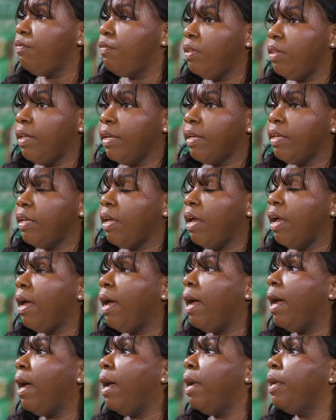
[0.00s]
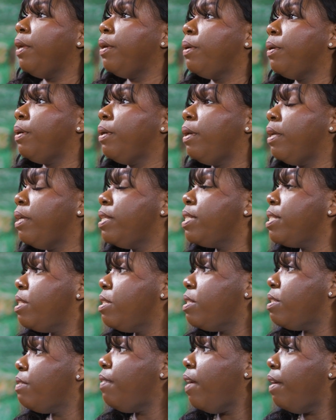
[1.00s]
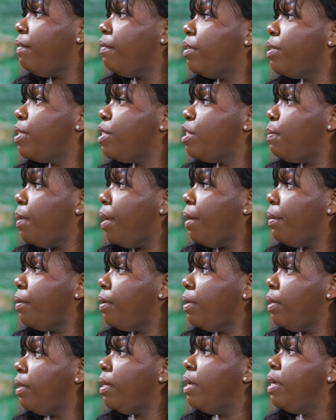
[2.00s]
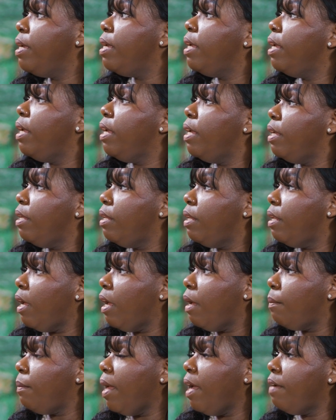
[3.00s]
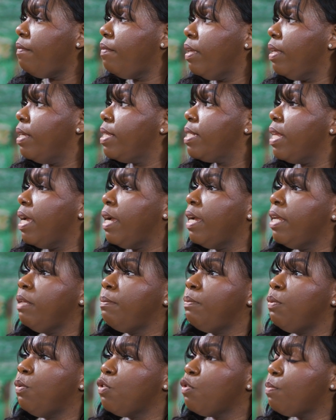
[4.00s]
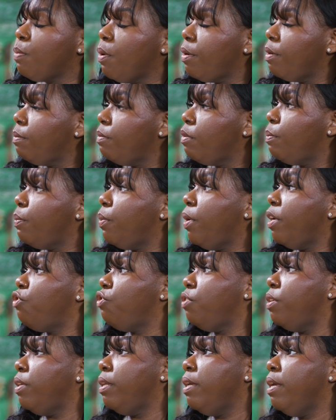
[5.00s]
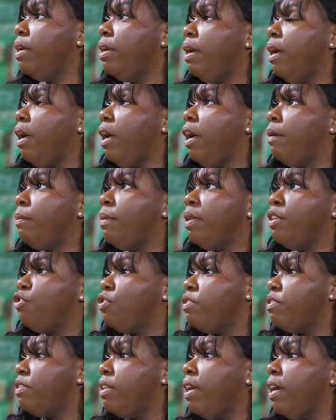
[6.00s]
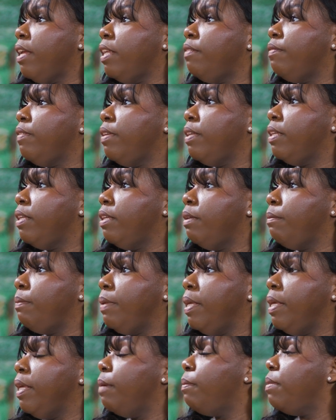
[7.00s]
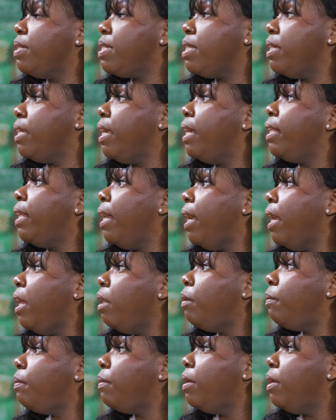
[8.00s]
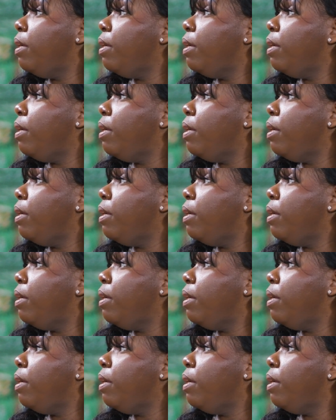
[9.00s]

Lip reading: feel like, a higher incidence of having a disparity in having anxiety, postpartum depression, and just not even being able to get the help.